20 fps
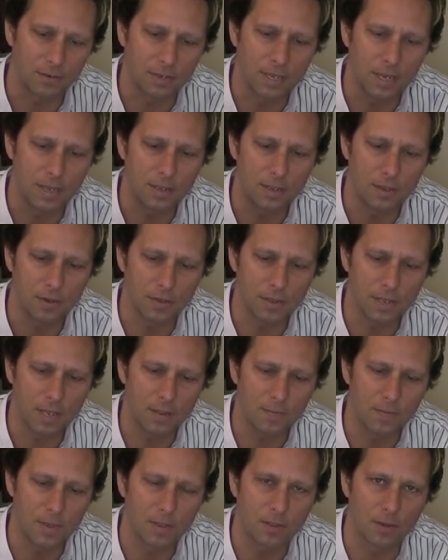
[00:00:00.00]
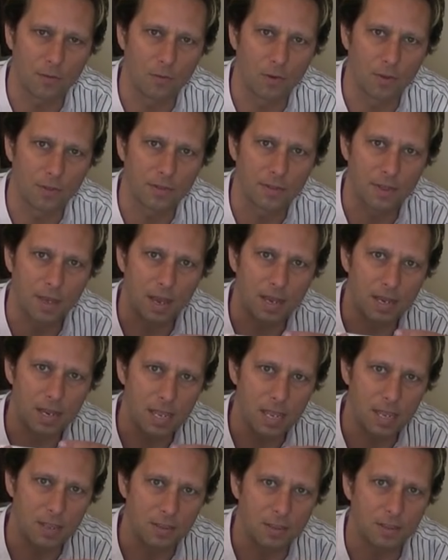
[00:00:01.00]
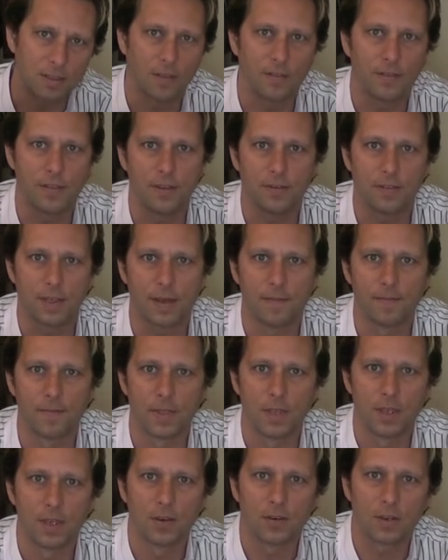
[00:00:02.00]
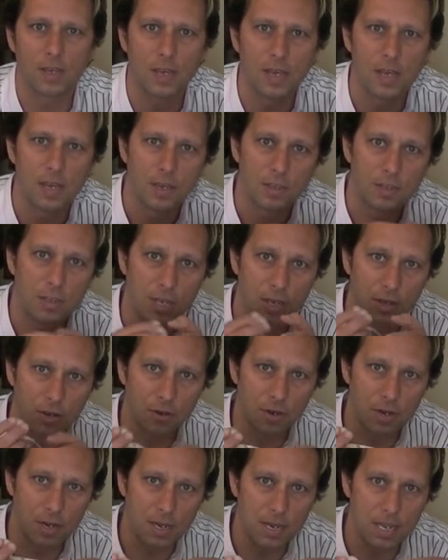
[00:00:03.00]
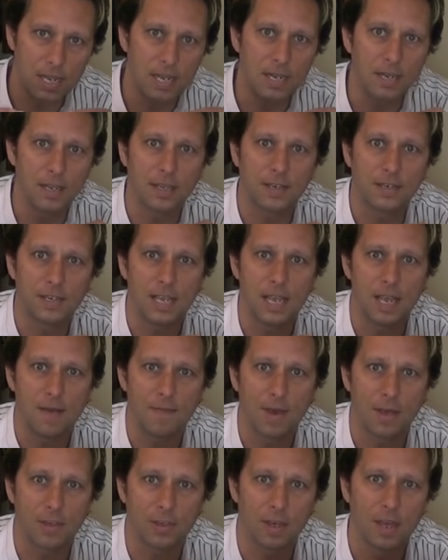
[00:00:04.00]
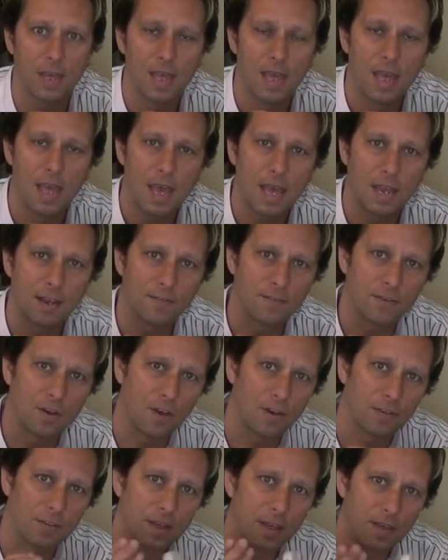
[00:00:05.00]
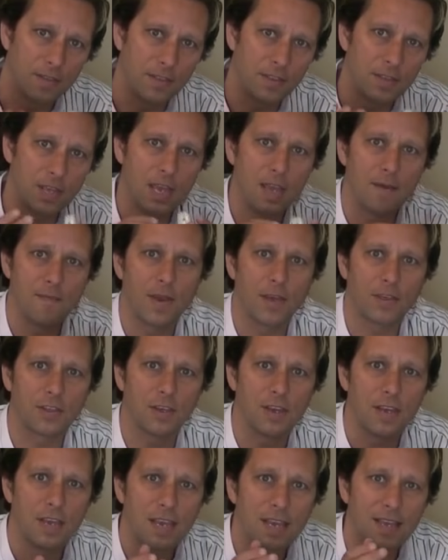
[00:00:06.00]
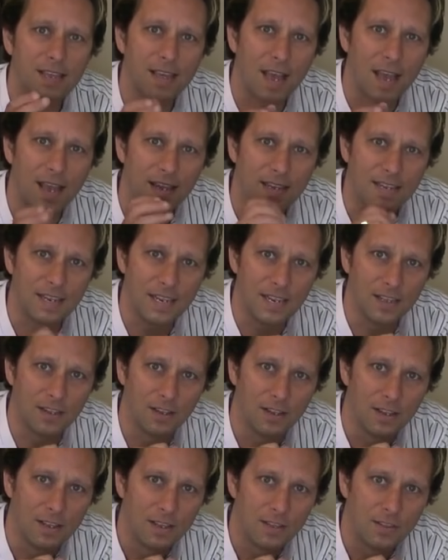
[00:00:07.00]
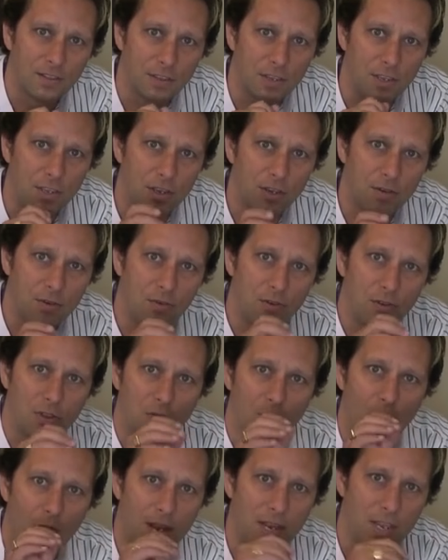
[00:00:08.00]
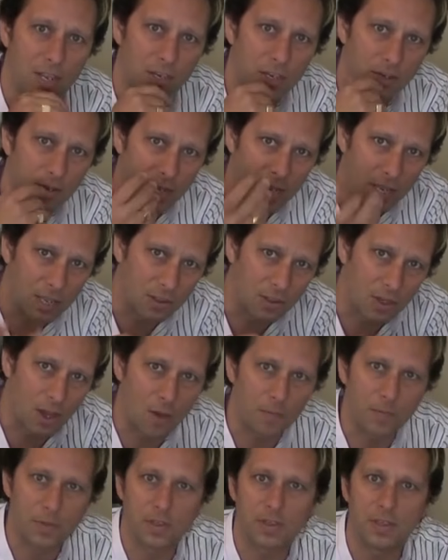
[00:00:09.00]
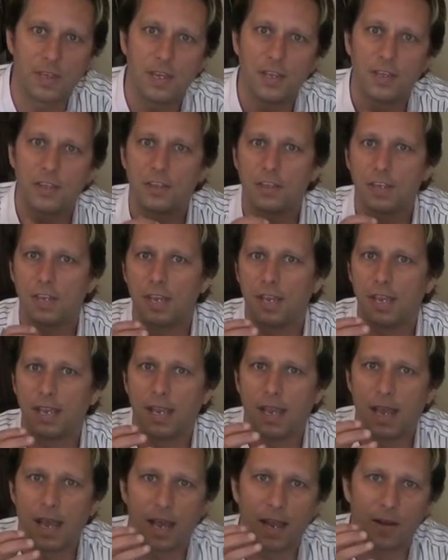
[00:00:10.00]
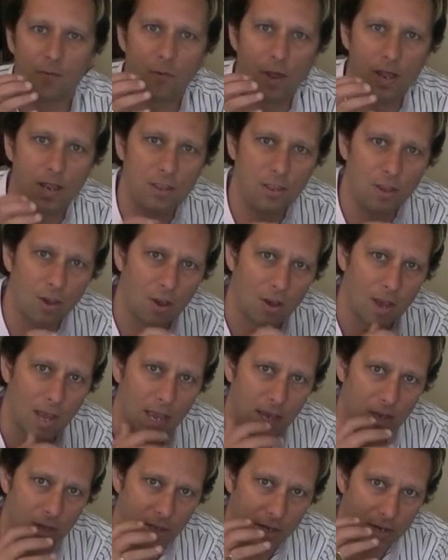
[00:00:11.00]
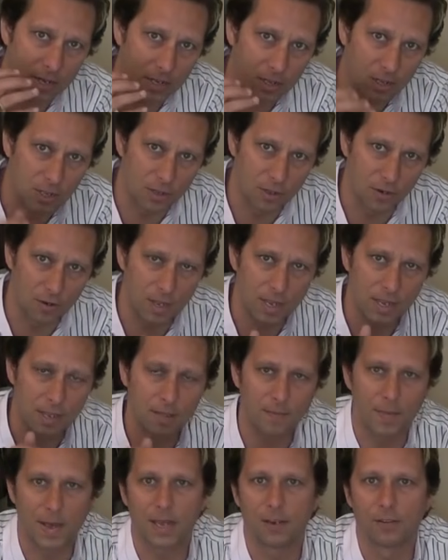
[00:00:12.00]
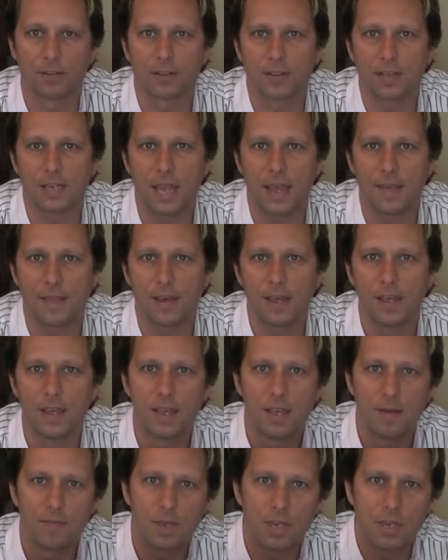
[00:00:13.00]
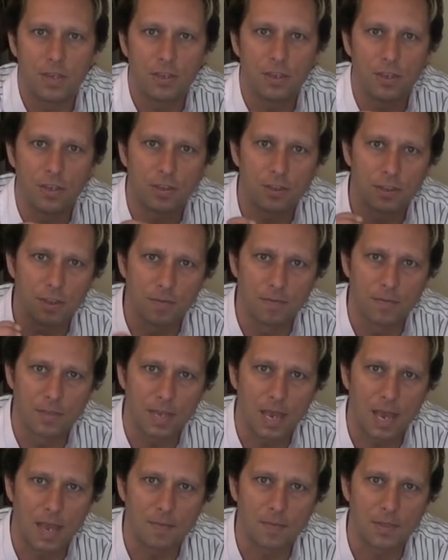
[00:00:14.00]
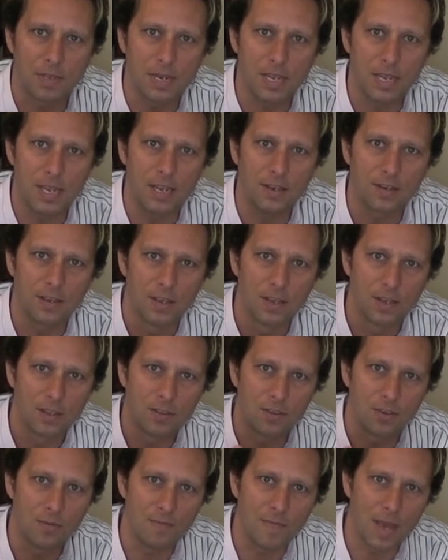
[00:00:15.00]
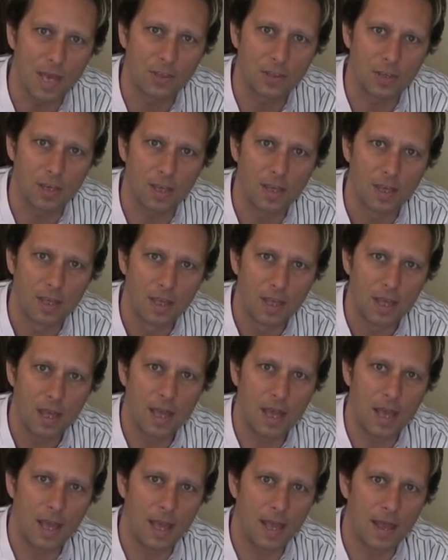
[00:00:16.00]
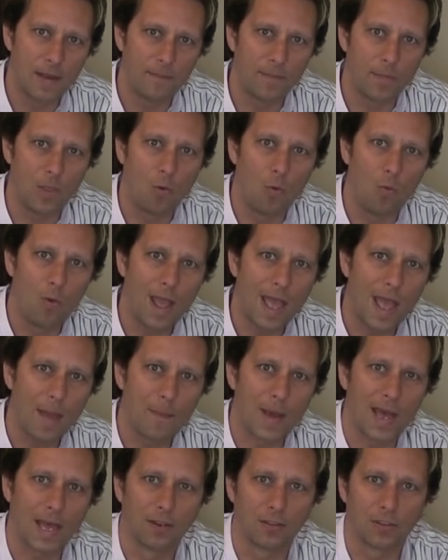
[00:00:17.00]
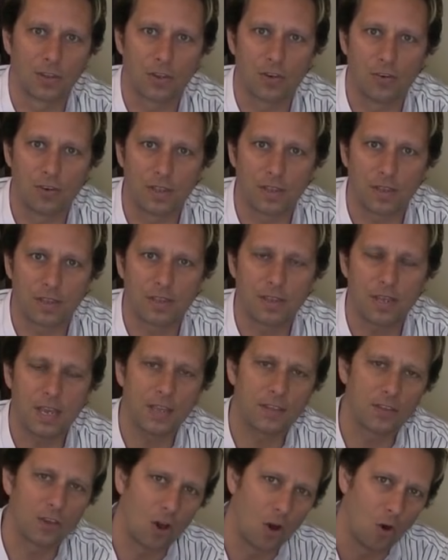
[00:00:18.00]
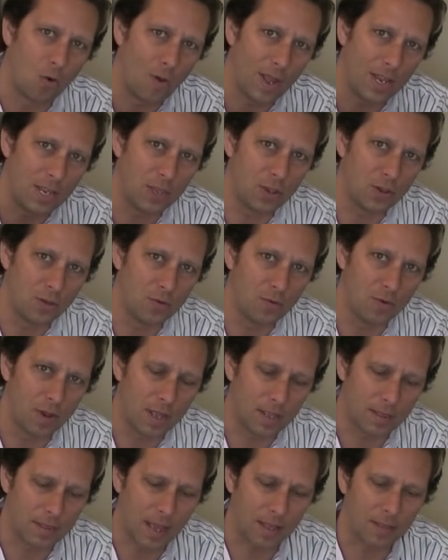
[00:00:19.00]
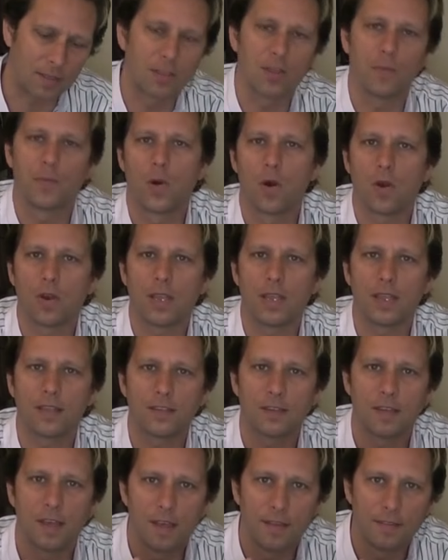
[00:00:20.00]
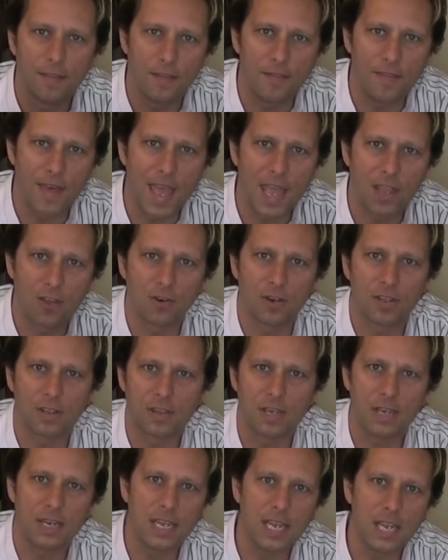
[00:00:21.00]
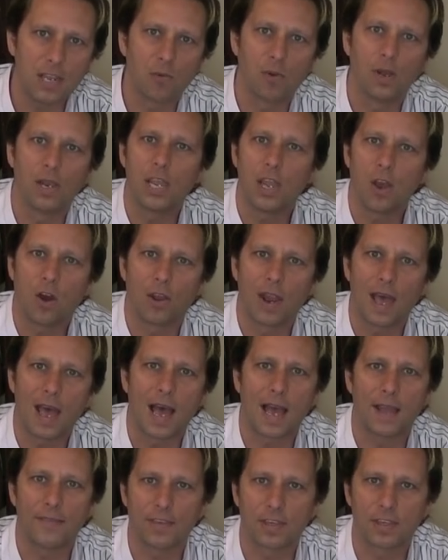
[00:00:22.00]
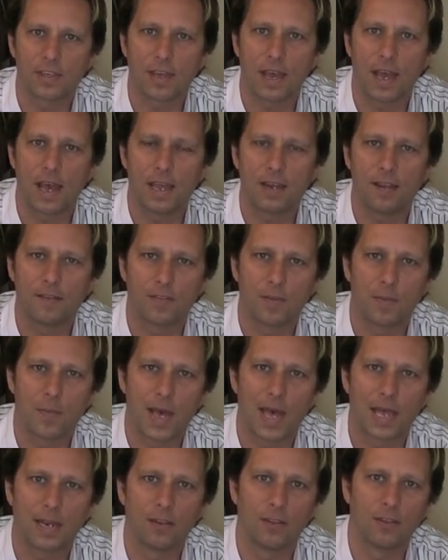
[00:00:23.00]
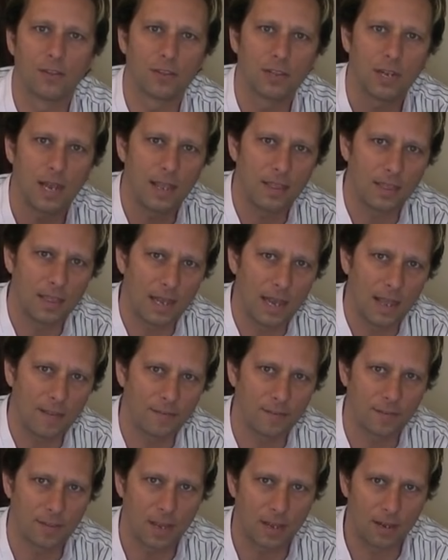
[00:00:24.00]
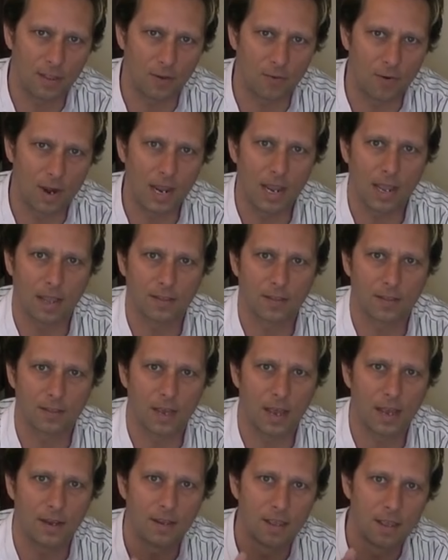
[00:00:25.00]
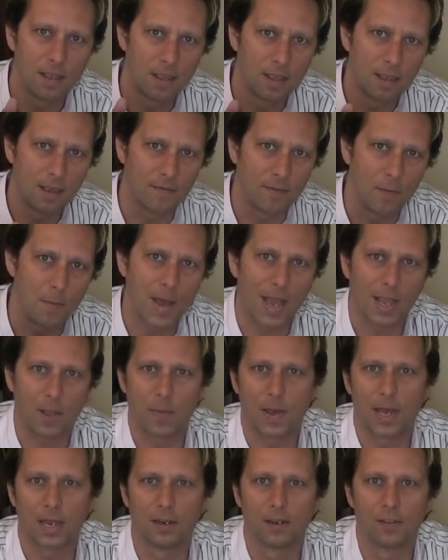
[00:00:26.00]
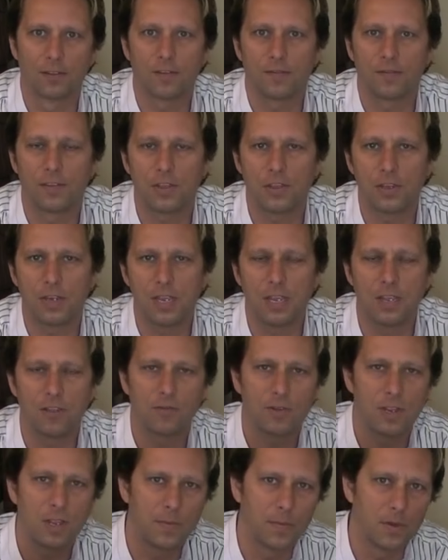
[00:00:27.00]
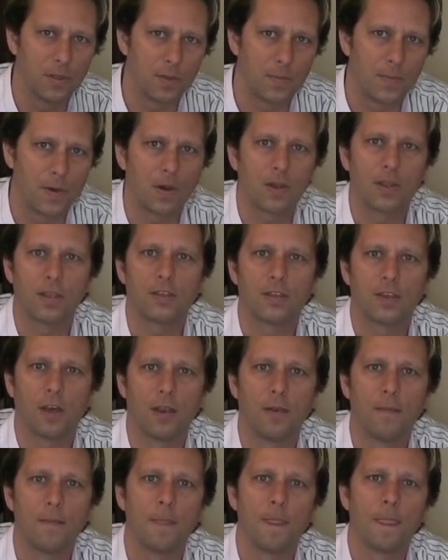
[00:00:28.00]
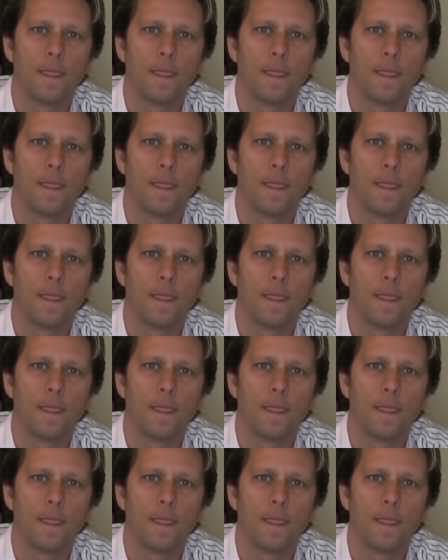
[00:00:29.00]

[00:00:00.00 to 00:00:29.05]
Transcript: Okay, so you've got centimetres on one side, inches on the other. Okay, so you're going to need a tape measure, and of course the tape measure is ideal to use when you're doing your top stitching and when you're actually sewing the panels together, because you sometimes need to measure where panels are going to sit, or when you attach the pockets that they're going to sit equally on either side of the panels, like the left side and the right hand side of the back panels of the jeans when you put the pockets on.